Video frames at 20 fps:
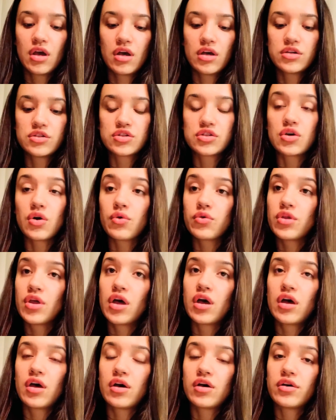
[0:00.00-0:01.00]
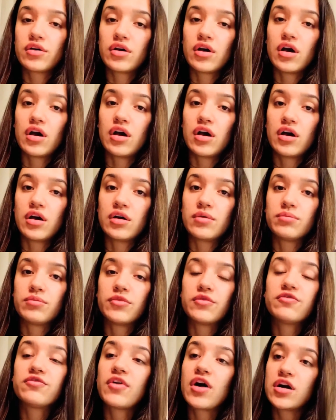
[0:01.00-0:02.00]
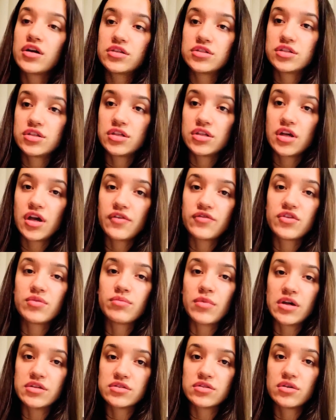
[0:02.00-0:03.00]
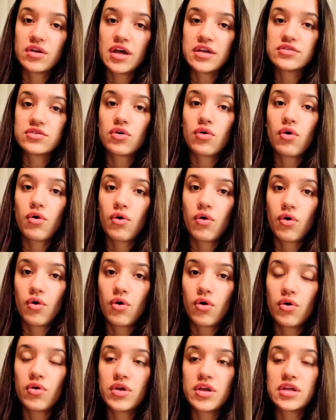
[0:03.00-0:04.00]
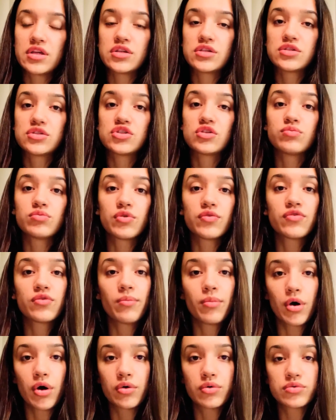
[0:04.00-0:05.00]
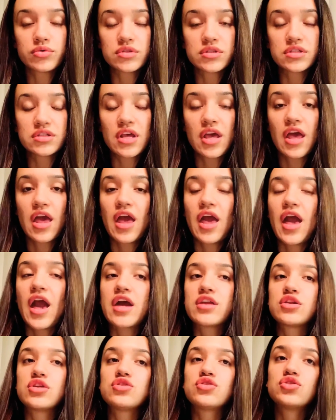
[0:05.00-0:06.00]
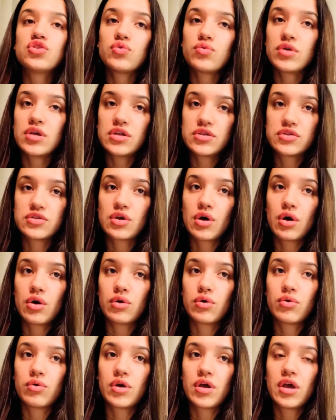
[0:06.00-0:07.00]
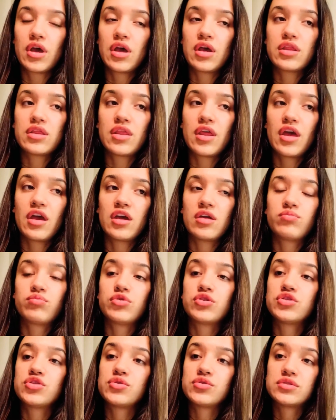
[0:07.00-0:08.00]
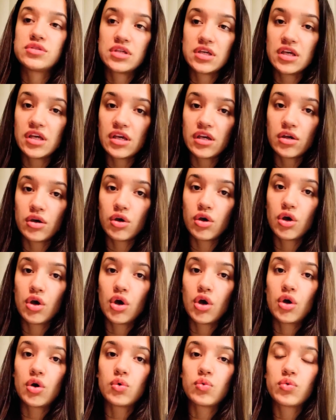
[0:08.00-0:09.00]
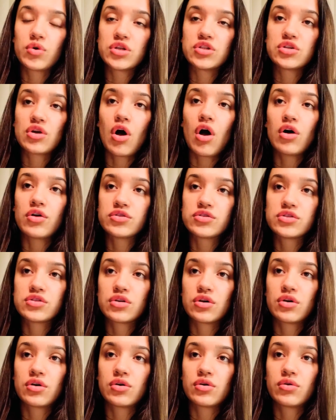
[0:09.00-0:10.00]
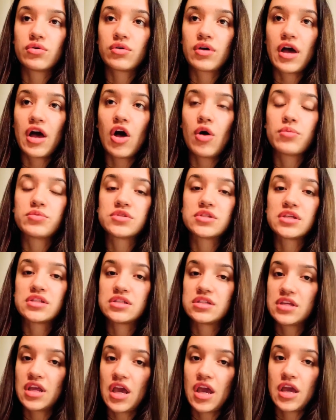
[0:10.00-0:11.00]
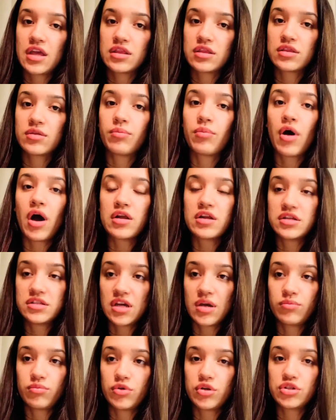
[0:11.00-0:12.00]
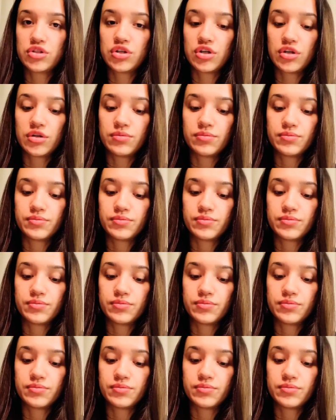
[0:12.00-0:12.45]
So the function of the muscle as a whole is to move the bones, and in doing so, they produce heat, which also helps sustain the body temperature.